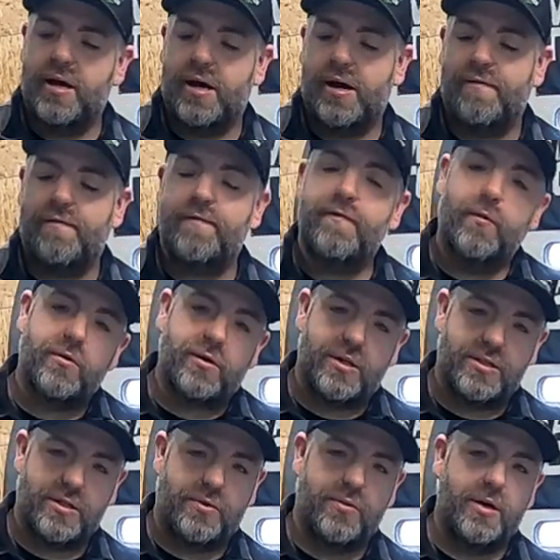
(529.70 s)
uh, for
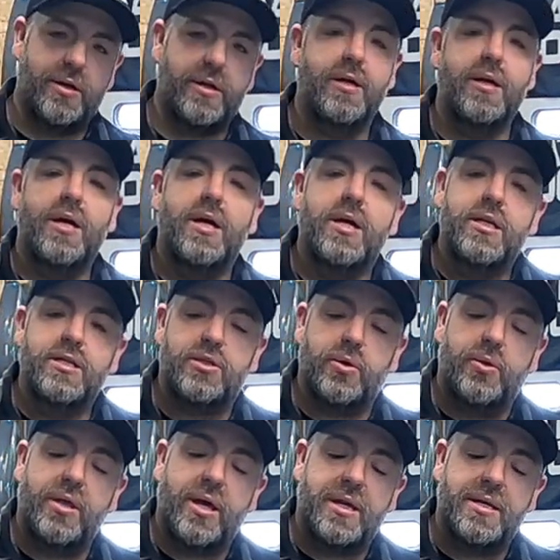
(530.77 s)
us already.
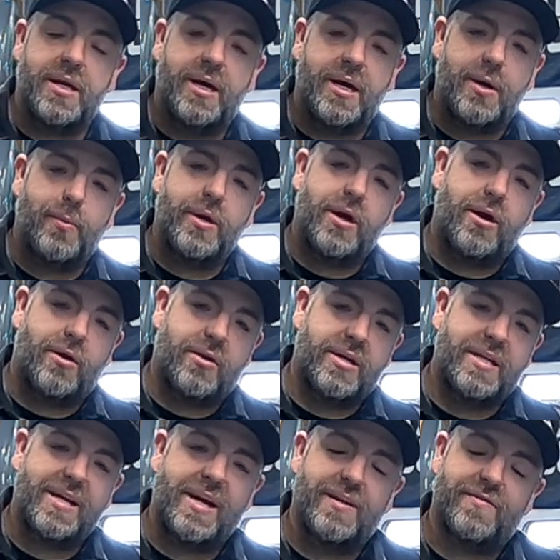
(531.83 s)
So then uh, we
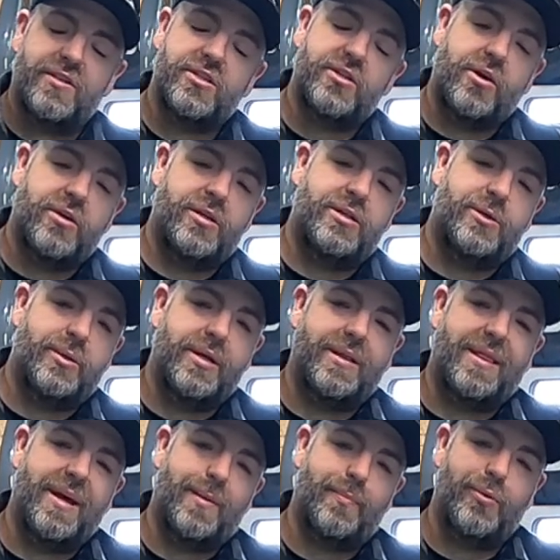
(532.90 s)
already kind of started to
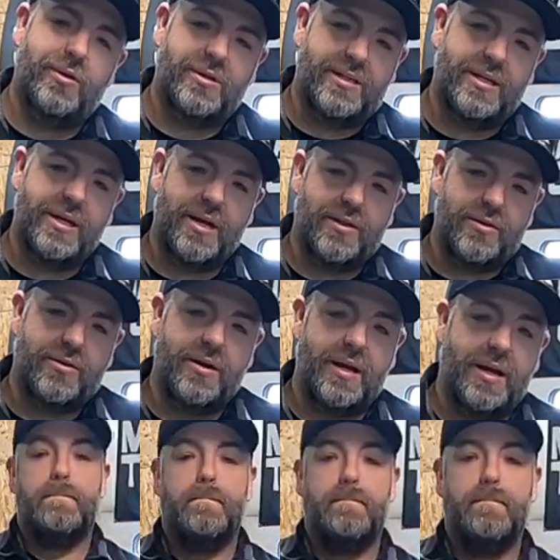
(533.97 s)
get that put together.